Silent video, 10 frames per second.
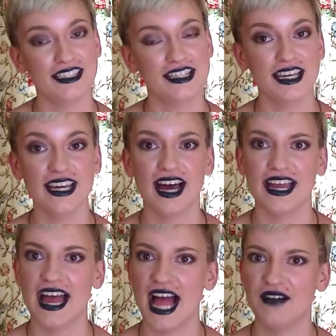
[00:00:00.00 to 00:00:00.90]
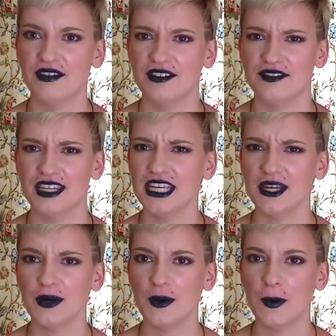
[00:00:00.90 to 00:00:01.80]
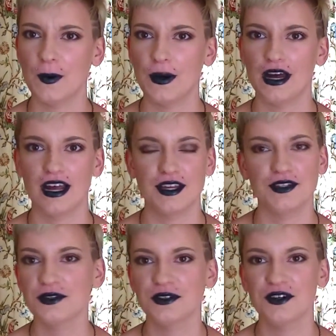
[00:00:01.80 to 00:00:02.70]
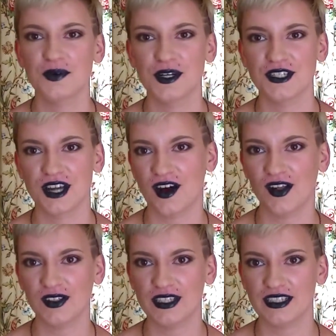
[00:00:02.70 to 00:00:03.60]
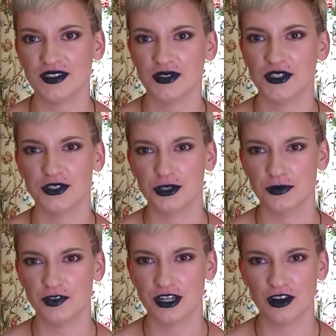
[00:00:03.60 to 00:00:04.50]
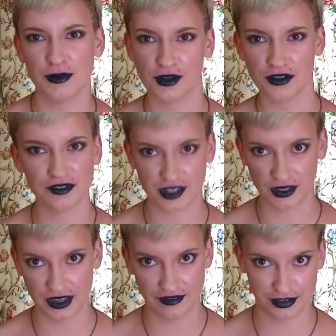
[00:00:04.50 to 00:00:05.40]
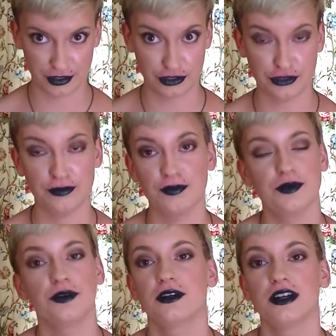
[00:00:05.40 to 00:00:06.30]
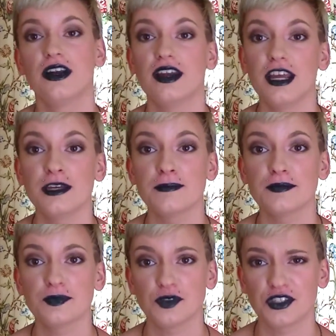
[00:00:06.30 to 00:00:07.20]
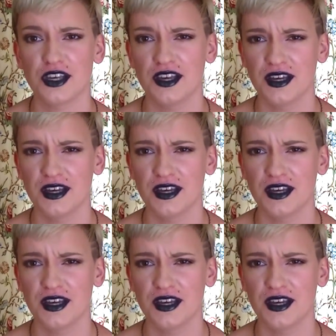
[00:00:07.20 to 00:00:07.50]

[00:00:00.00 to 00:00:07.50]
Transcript: Today I have a video, I don't know what to call it, it's a dupe video, but all of the clever dupe names